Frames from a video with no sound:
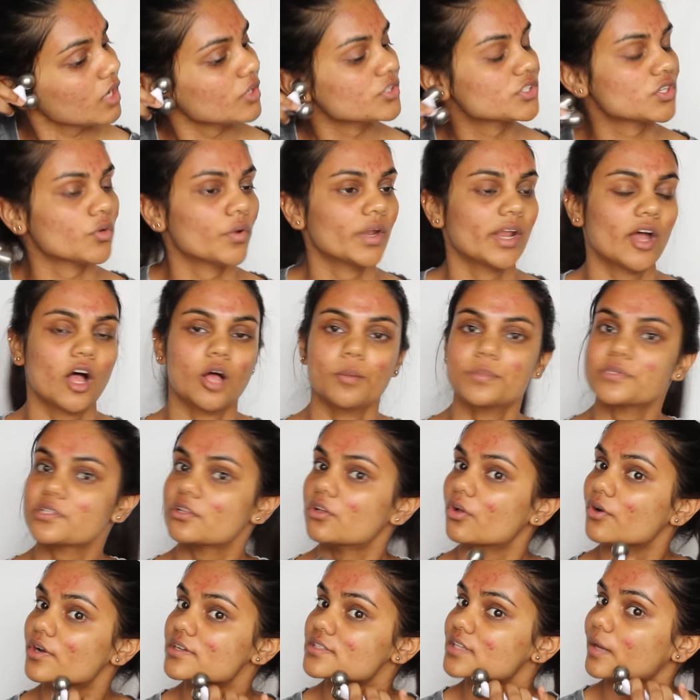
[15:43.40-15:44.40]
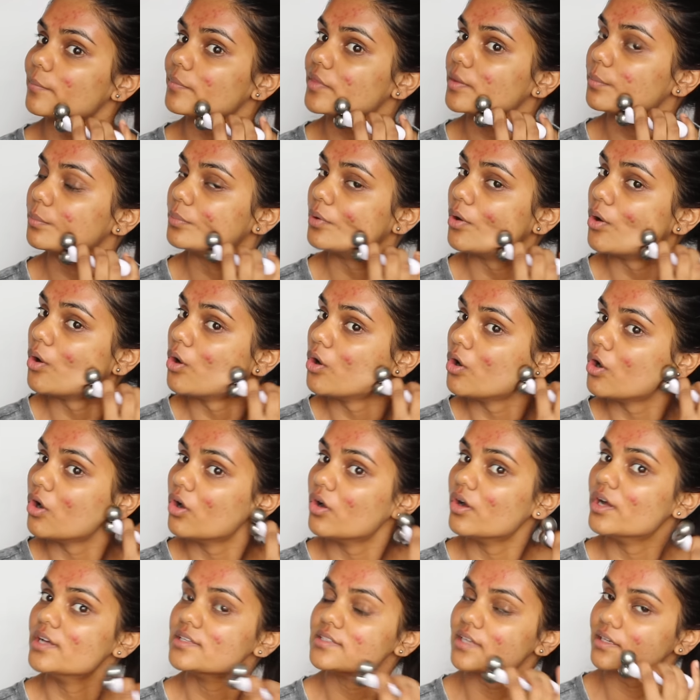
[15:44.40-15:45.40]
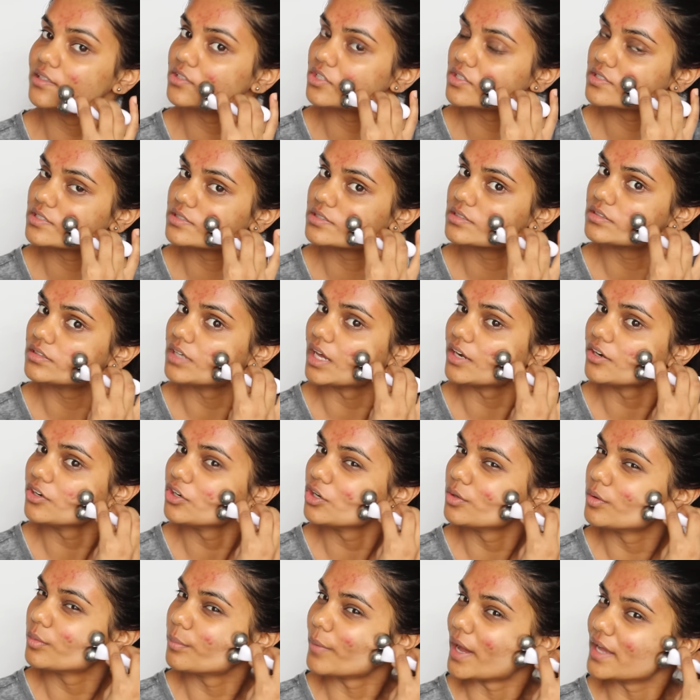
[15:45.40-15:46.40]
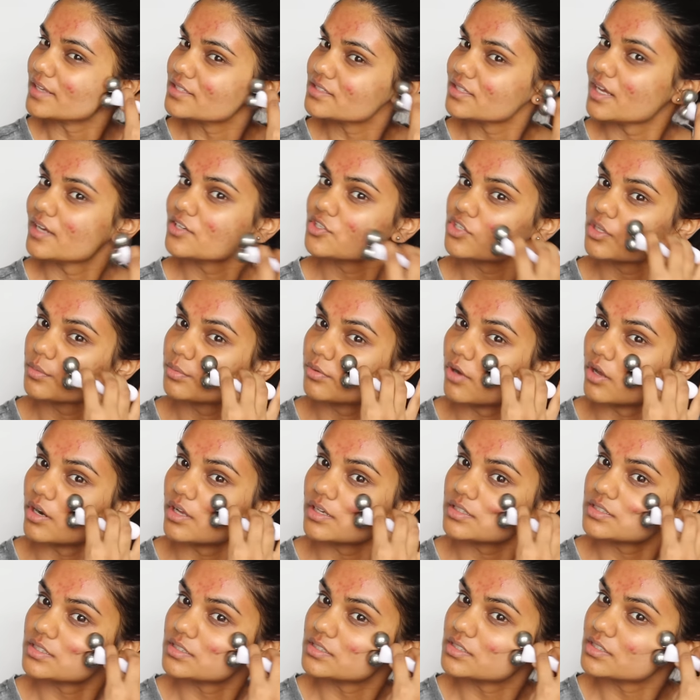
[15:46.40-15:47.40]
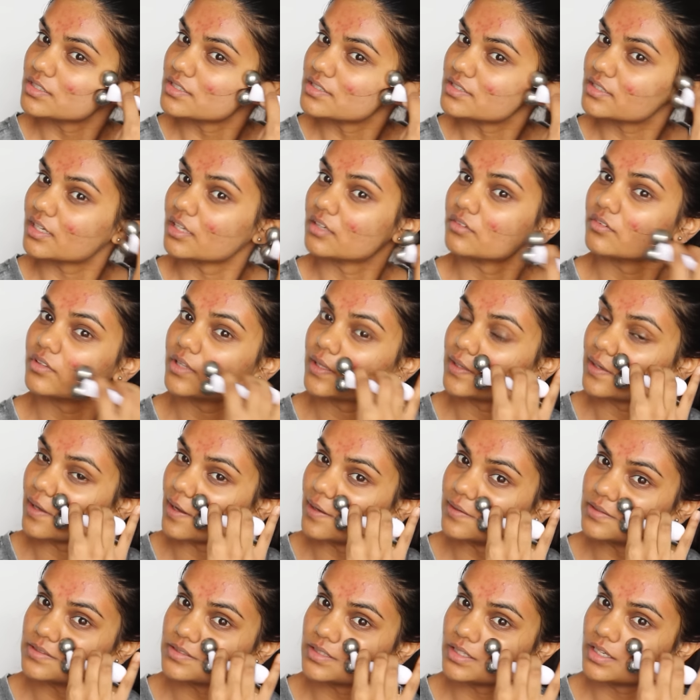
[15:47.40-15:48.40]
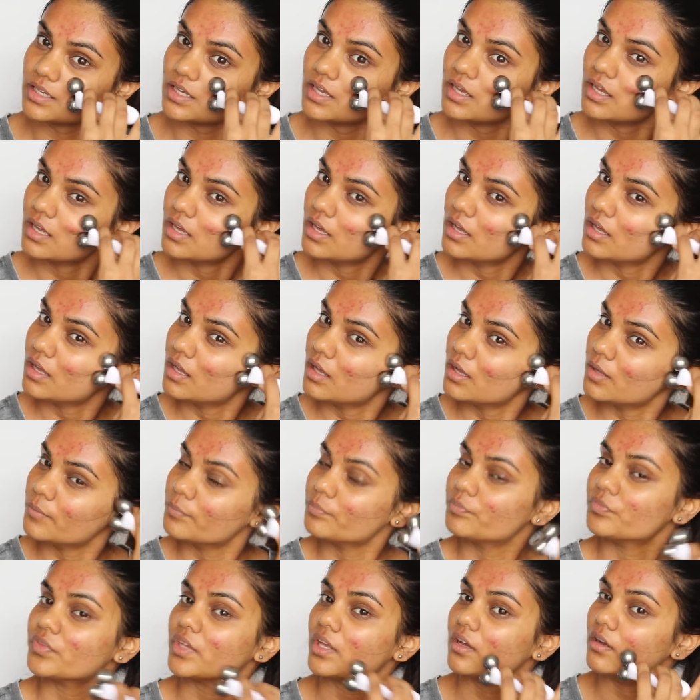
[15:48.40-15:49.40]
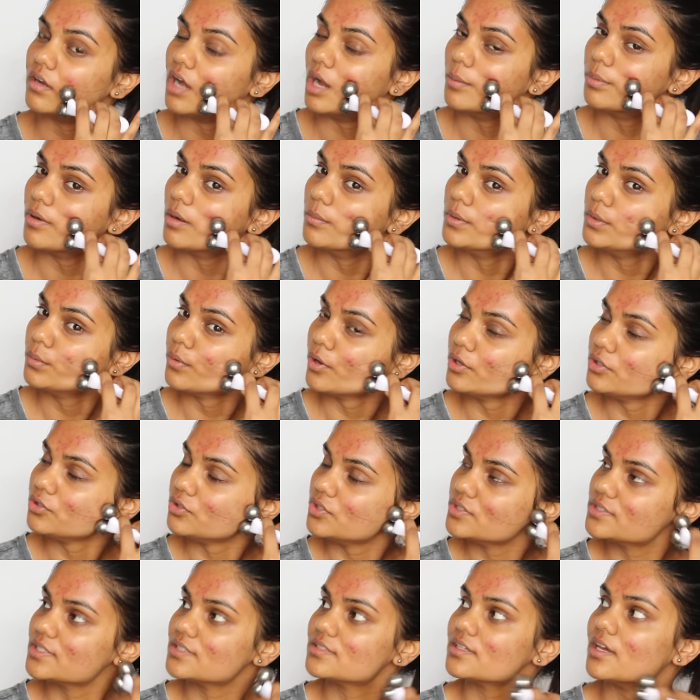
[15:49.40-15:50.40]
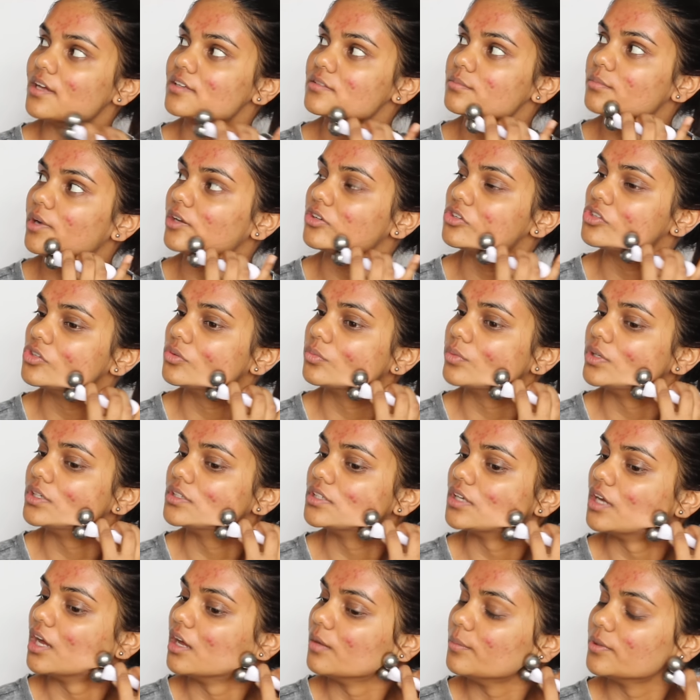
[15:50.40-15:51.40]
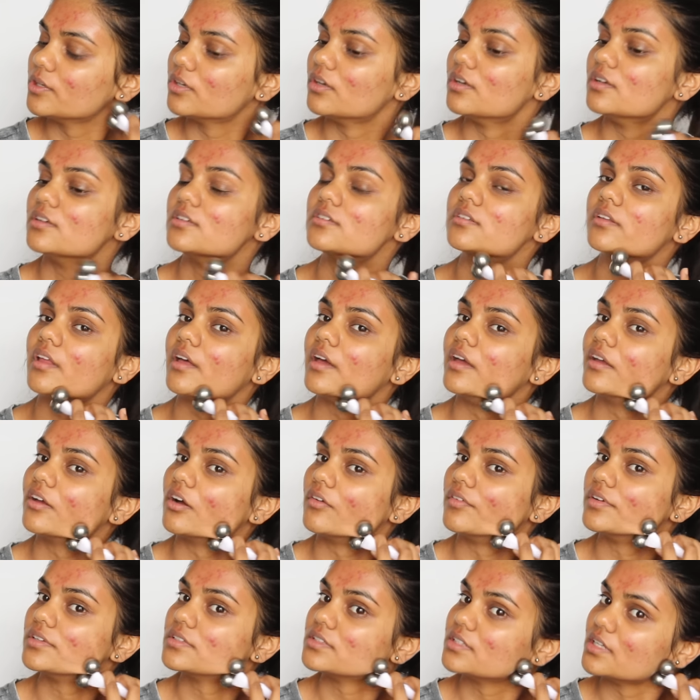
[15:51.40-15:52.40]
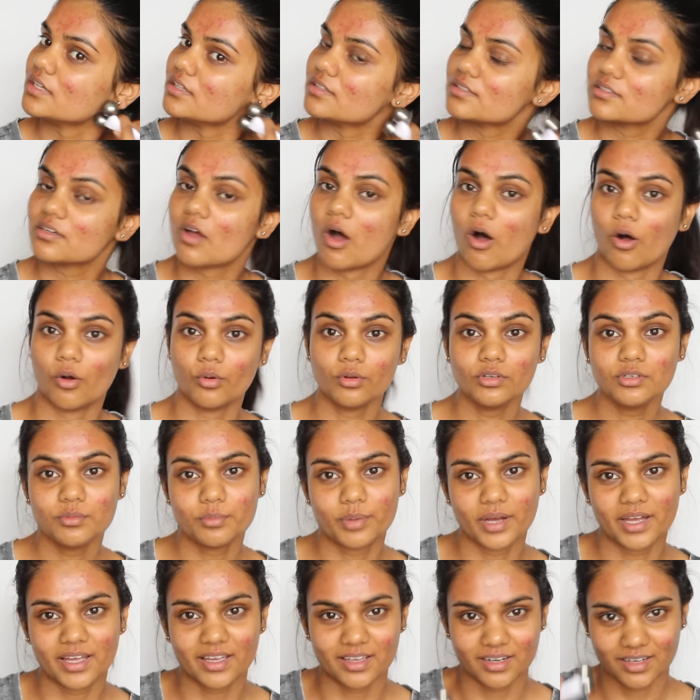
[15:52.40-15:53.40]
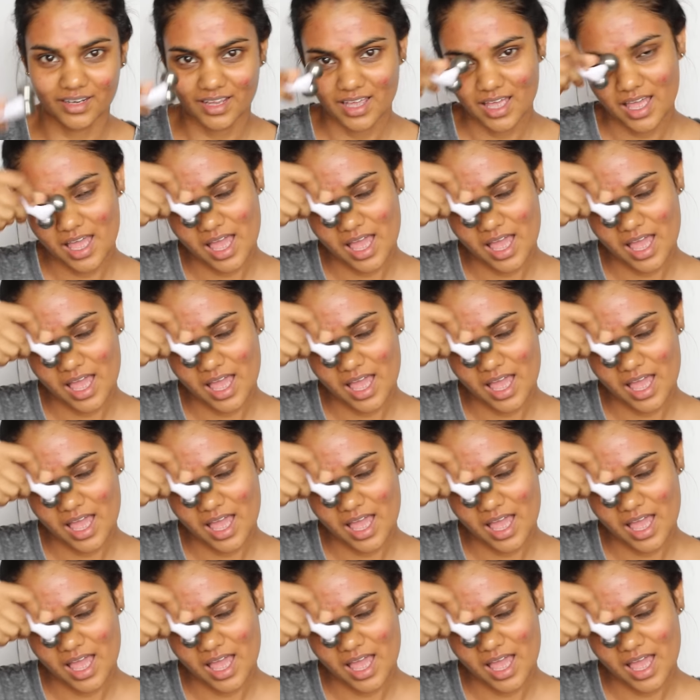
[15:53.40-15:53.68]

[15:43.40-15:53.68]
So it helps close up the pores and just, I don't know, massage the product into the skin really nicely. I probably won't use this as much in winter because, like, obviously it's cold, but